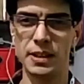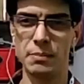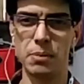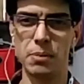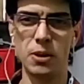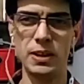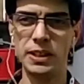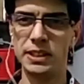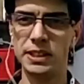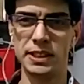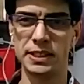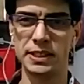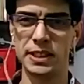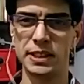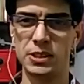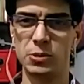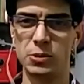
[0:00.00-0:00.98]

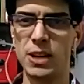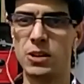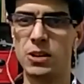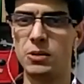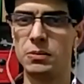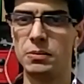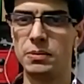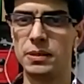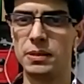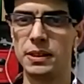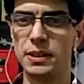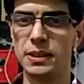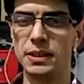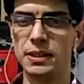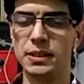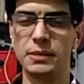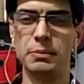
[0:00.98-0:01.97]
politics as well,
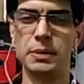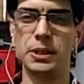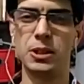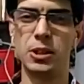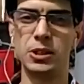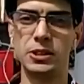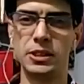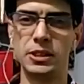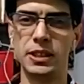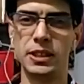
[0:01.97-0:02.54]
because